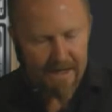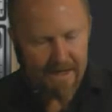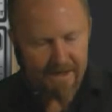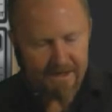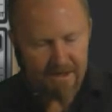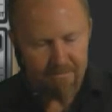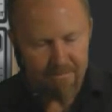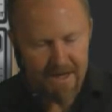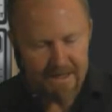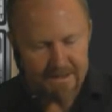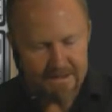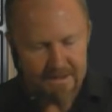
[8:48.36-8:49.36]
And I can
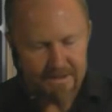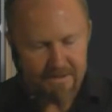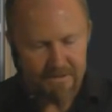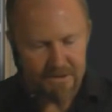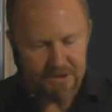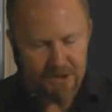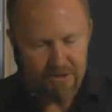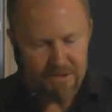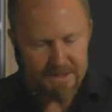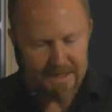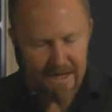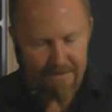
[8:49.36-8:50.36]
bend the 2
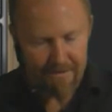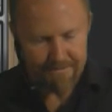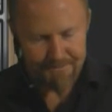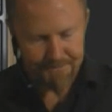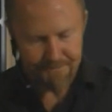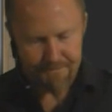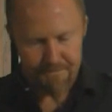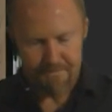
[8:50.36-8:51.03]
together.